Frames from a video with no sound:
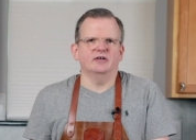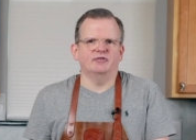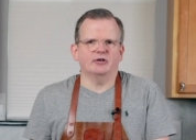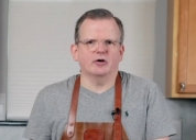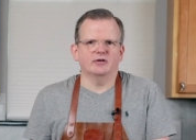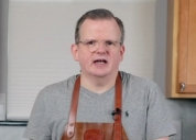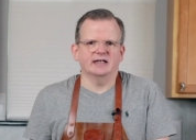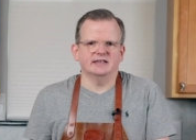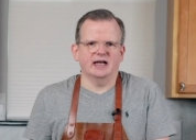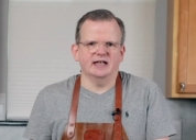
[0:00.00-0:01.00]
of the
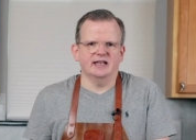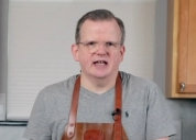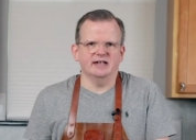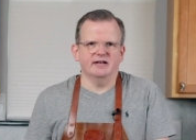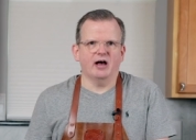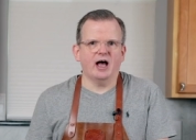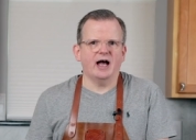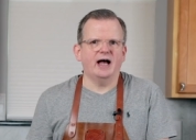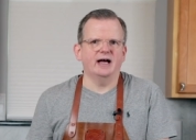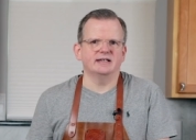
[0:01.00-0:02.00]
croquette, and then the
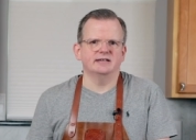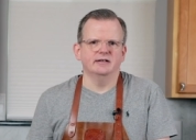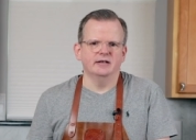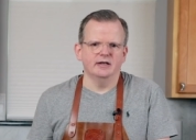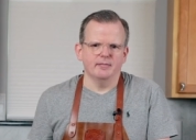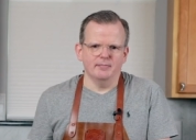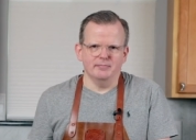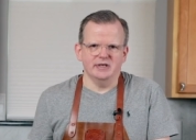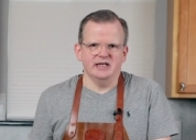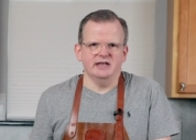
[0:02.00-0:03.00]
hot,
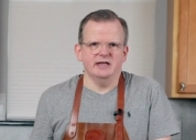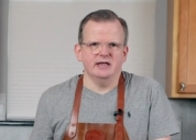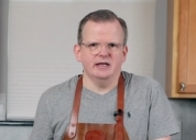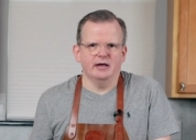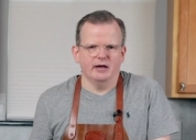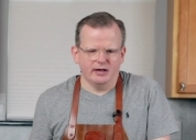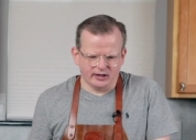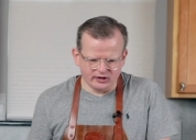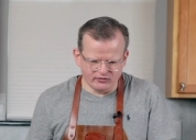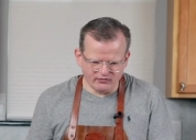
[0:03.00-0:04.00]
meaty,
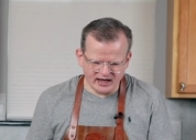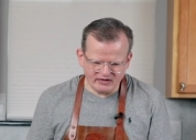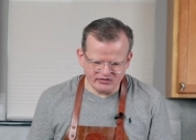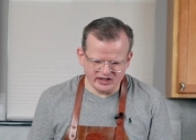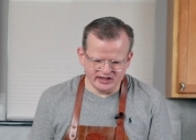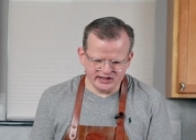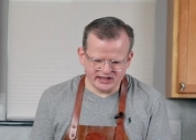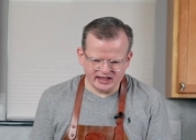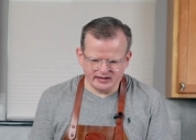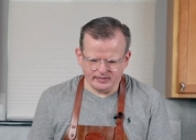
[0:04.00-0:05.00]
gravy
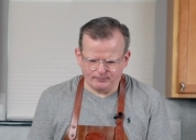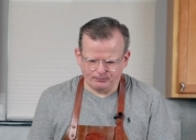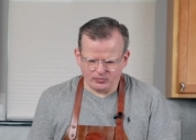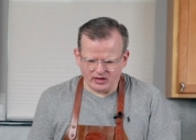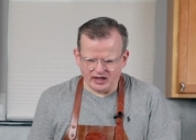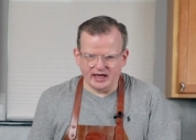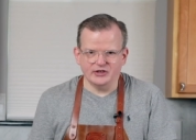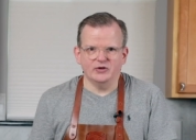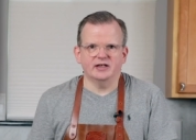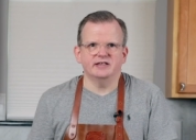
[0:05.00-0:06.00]
inside.
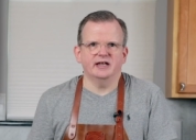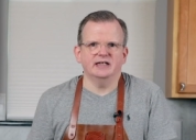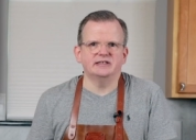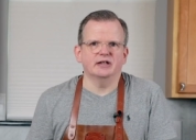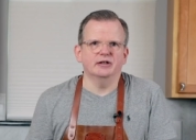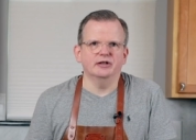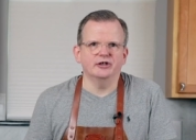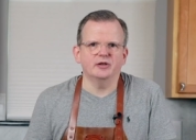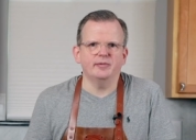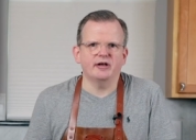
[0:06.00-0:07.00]
And you can taste a
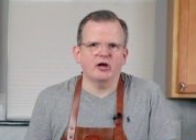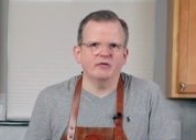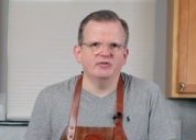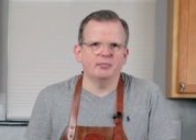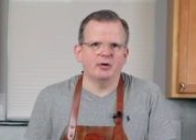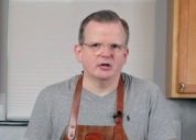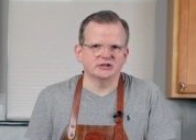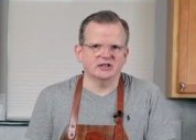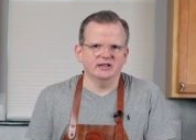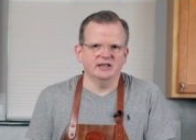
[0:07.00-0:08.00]
little bit of the
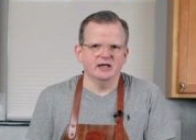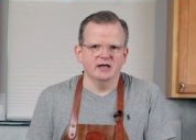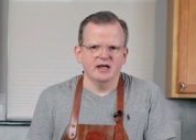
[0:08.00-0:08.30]
parsley